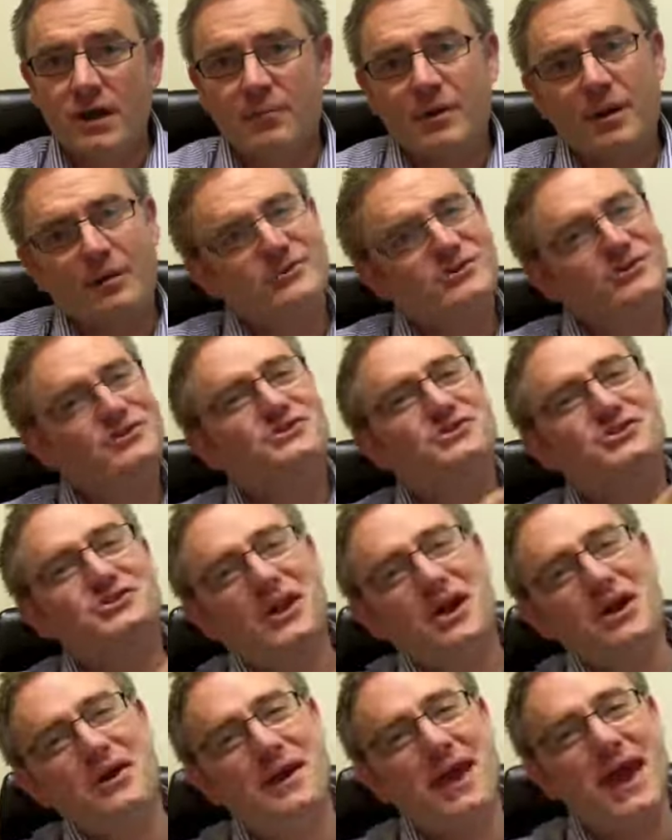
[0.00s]
but I'm just sort of
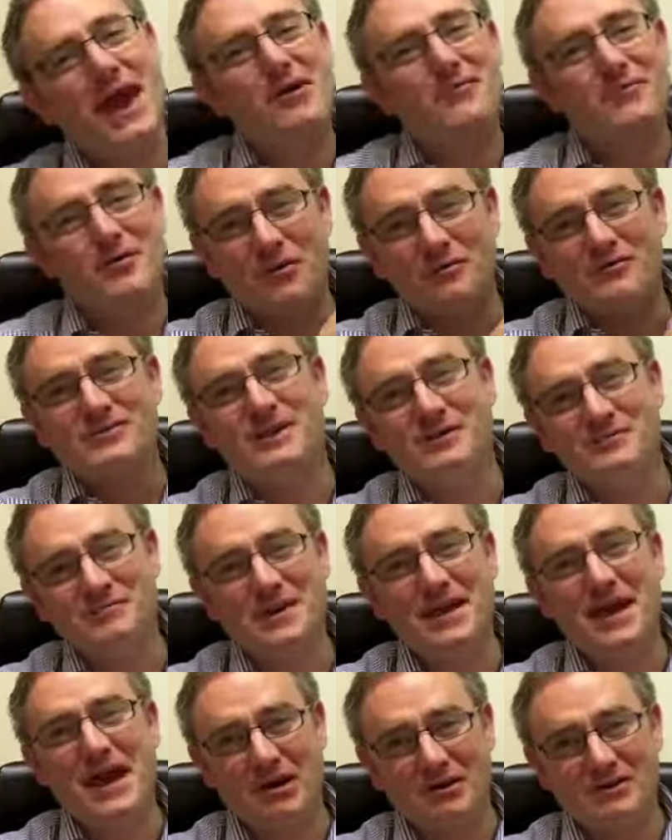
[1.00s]
sharing how it worked with
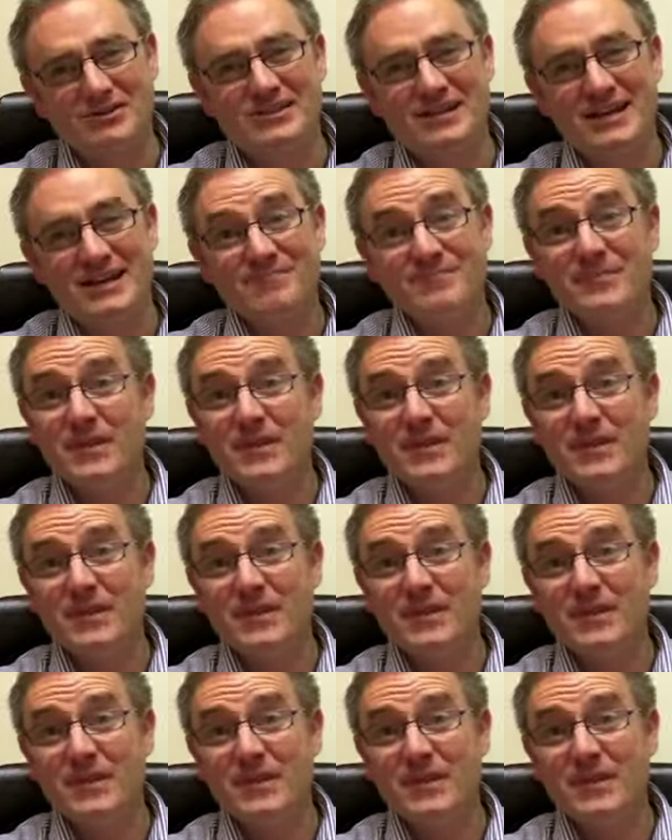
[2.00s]
somebody else.